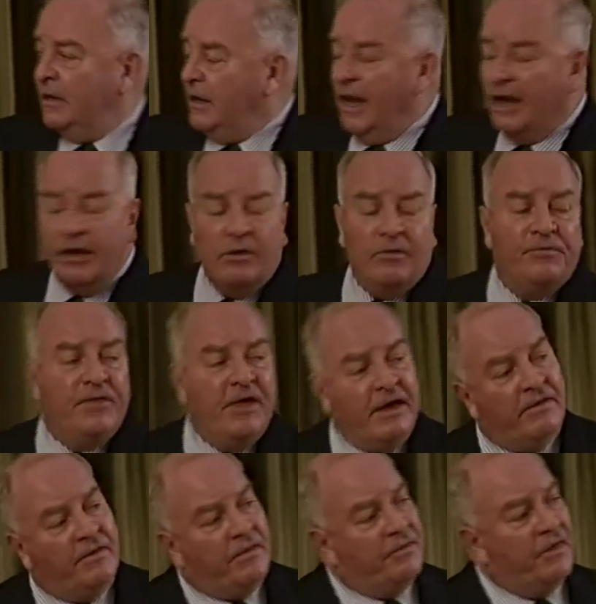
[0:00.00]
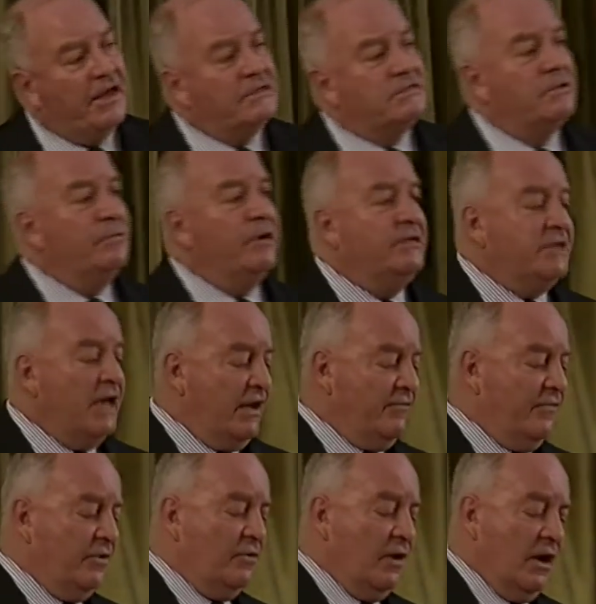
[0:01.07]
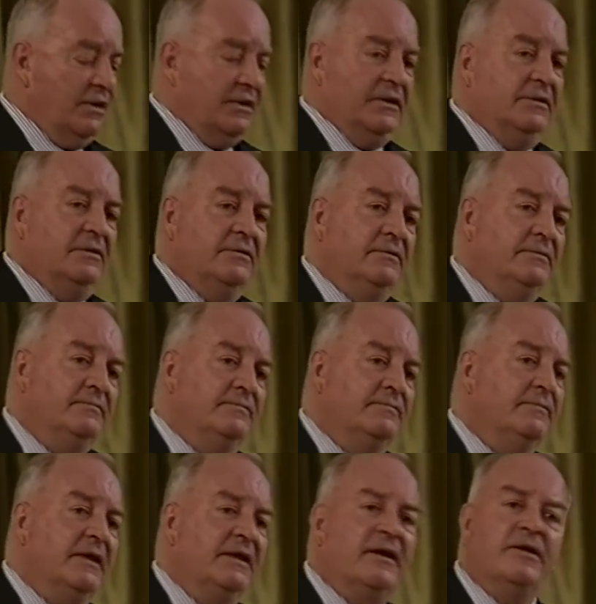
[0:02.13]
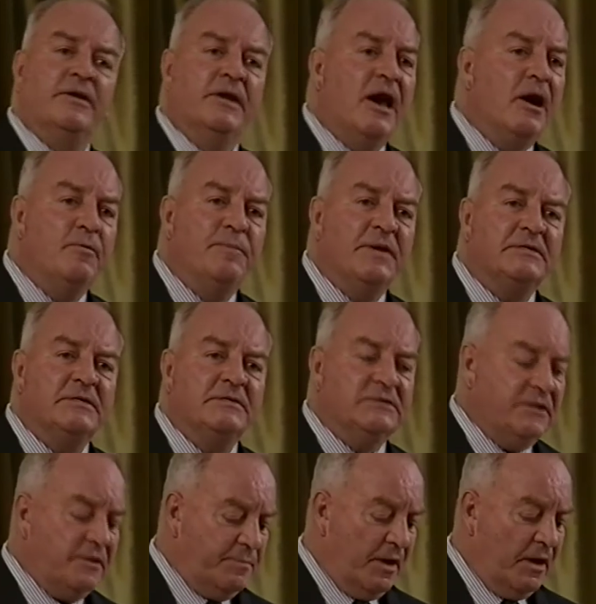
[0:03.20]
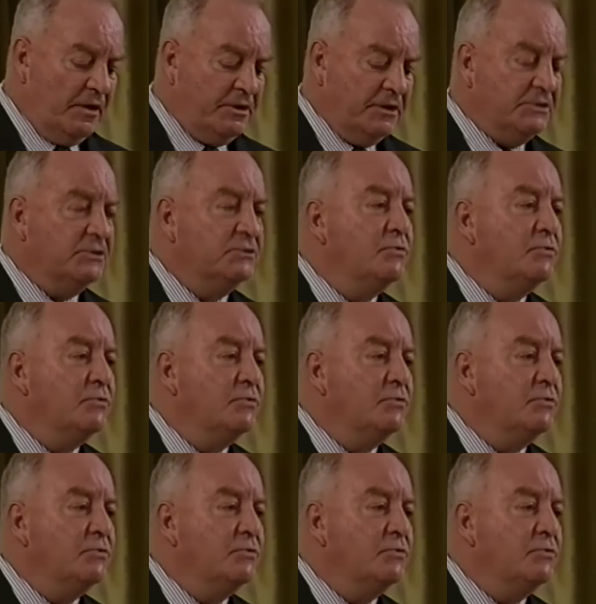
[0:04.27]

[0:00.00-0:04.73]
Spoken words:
Now you think of the things that we take for granted, that are no business of the politicians.